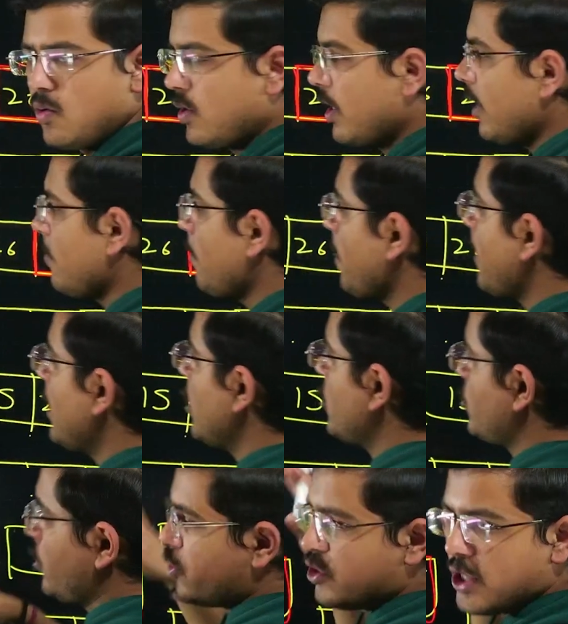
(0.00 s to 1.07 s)
Okay,
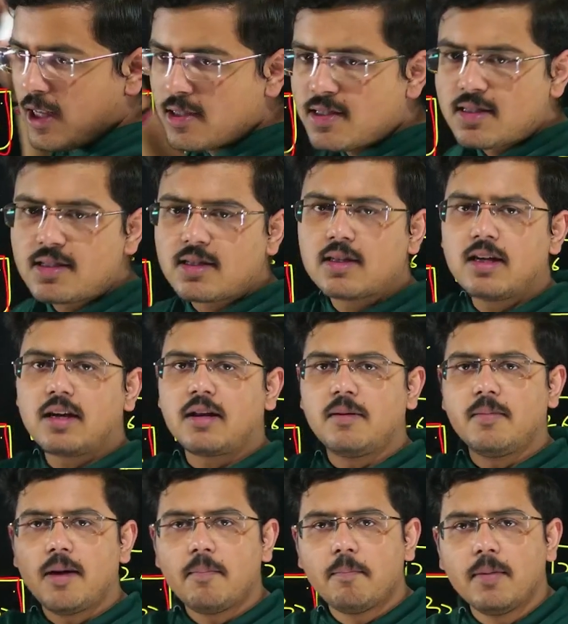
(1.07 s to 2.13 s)
so just
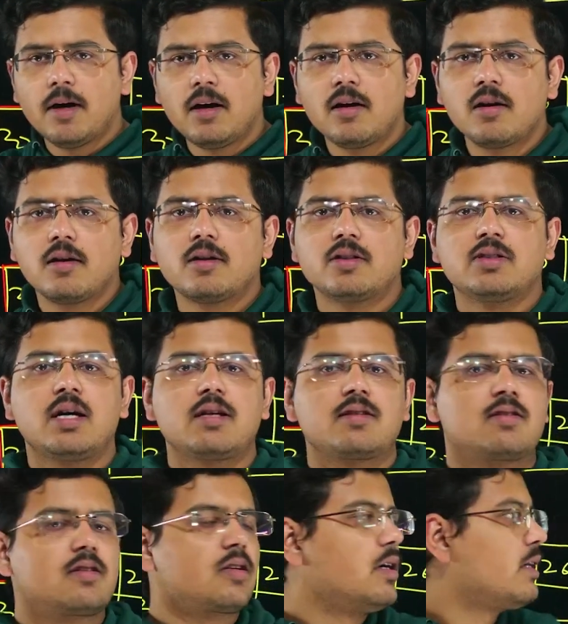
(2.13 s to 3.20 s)
remember,
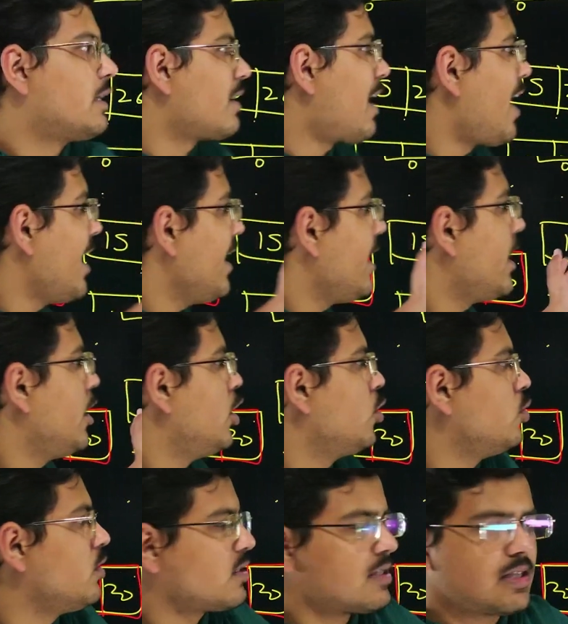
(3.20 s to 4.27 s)
just try and do
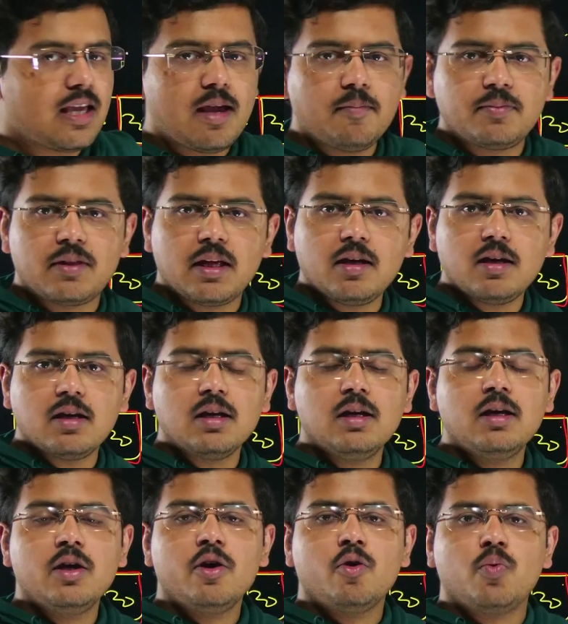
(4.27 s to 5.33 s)
the same thing
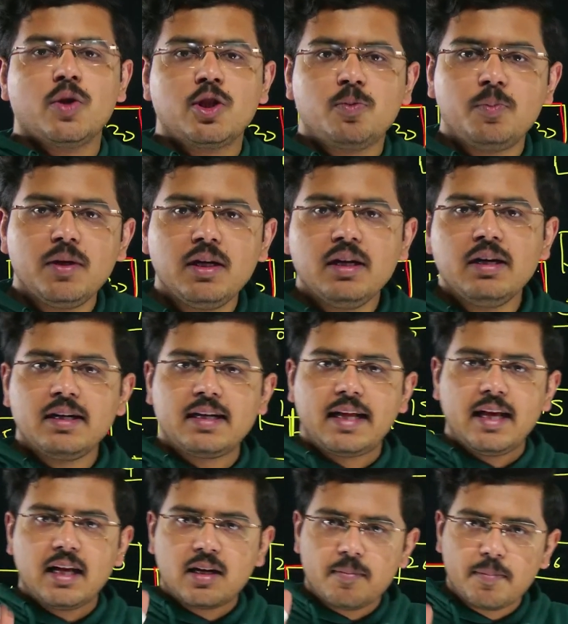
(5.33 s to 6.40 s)
with me.
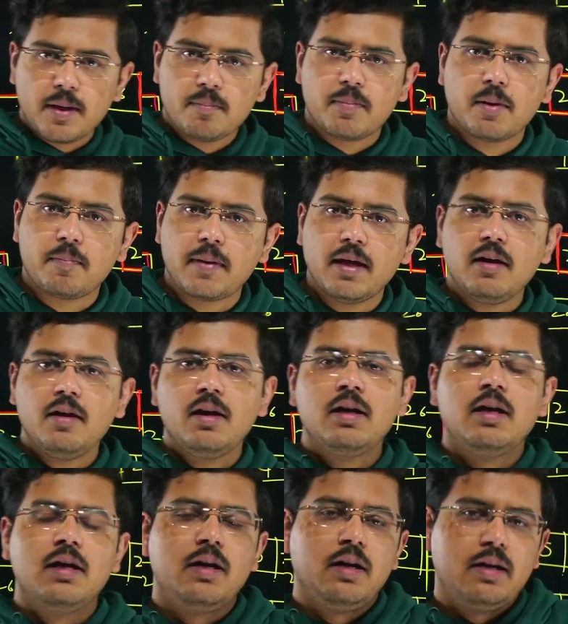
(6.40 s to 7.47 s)
Take a paper pen,
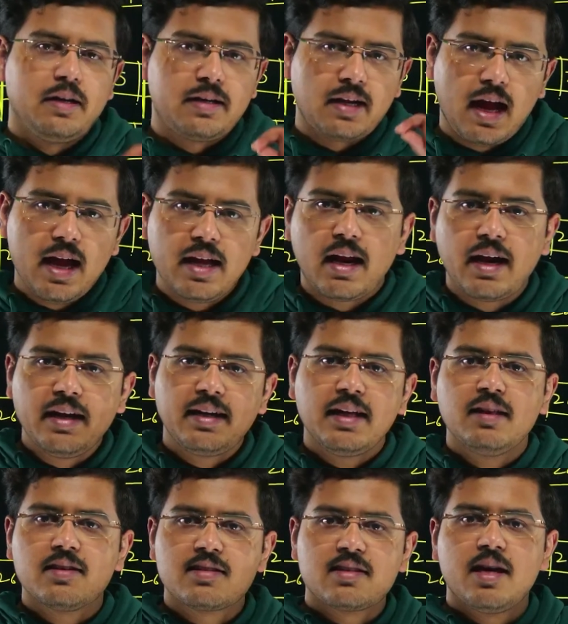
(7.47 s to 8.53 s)
try
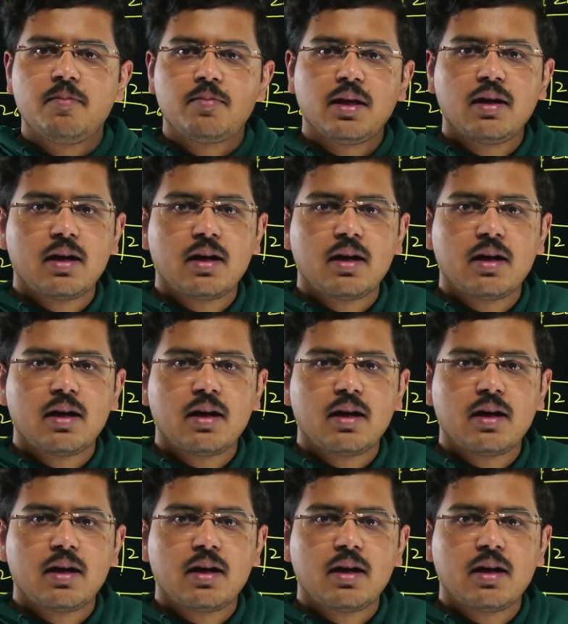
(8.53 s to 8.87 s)
writing the same thing